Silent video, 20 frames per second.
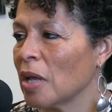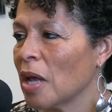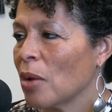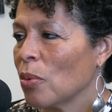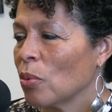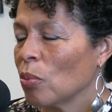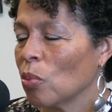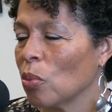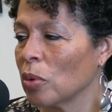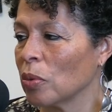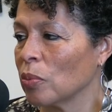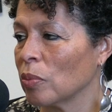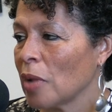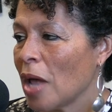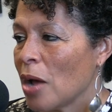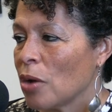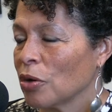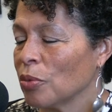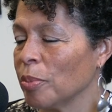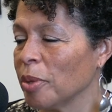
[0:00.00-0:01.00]

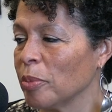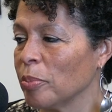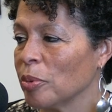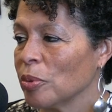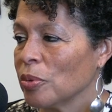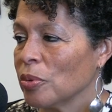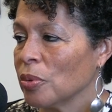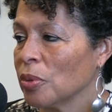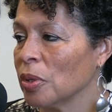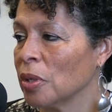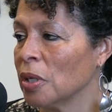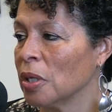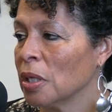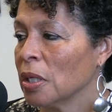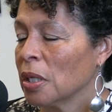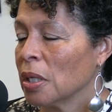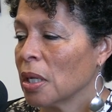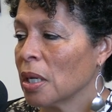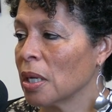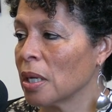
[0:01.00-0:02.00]
How do people,
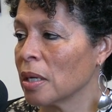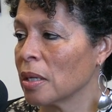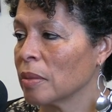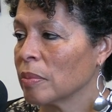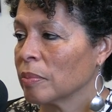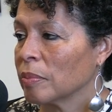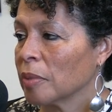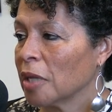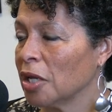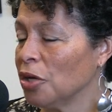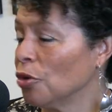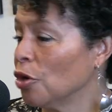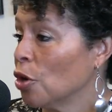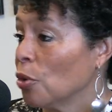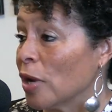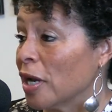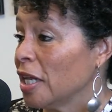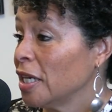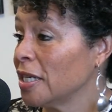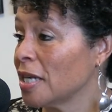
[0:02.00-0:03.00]
can you
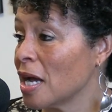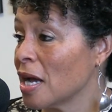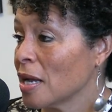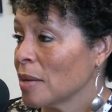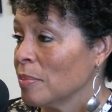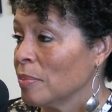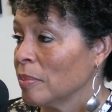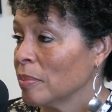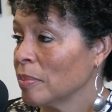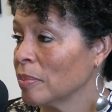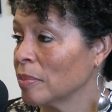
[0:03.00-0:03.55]
go anytime?